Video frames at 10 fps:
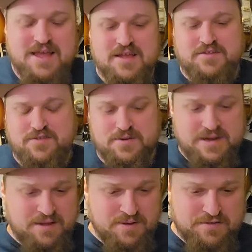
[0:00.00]
So
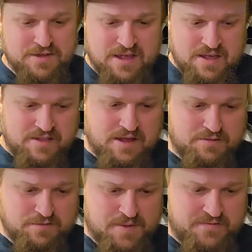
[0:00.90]
anyways, that
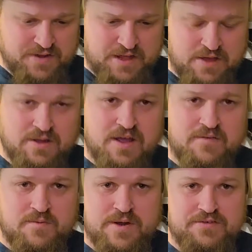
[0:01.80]
was my video. You
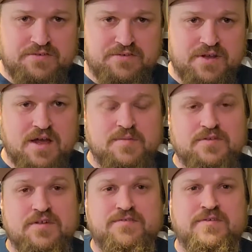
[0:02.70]
have questions,
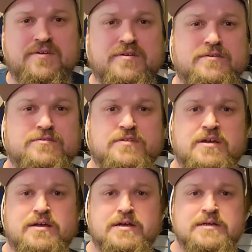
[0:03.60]
comments, if there's
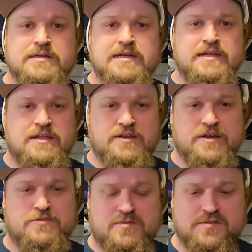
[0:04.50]
anything you
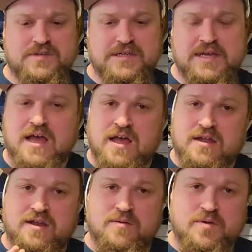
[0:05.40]
guys want to see.
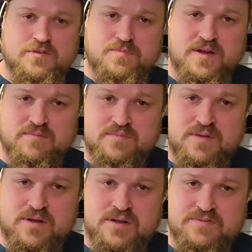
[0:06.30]
Now, most of
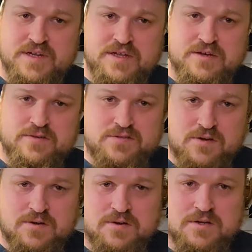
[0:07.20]
my videos
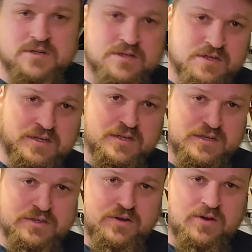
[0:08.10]
are
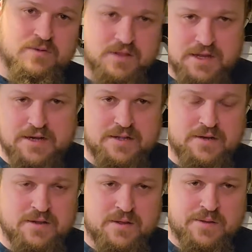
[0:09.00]
guitar related
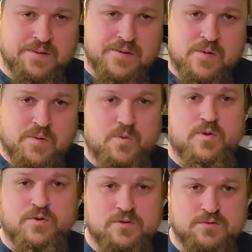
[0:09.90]
or
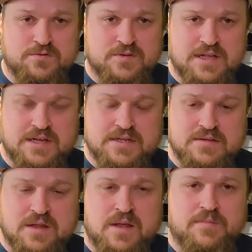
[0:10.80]
cruise related,
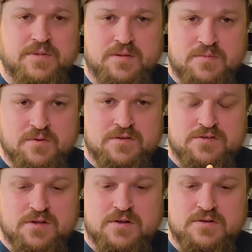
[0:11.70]
but I'm going to
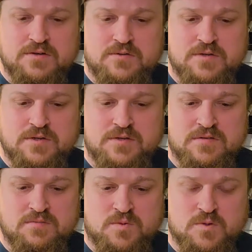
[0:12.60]
start doing
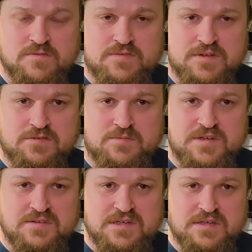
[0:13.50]
more of these
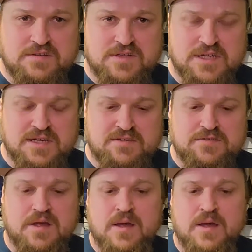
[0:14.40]
whiskeys things,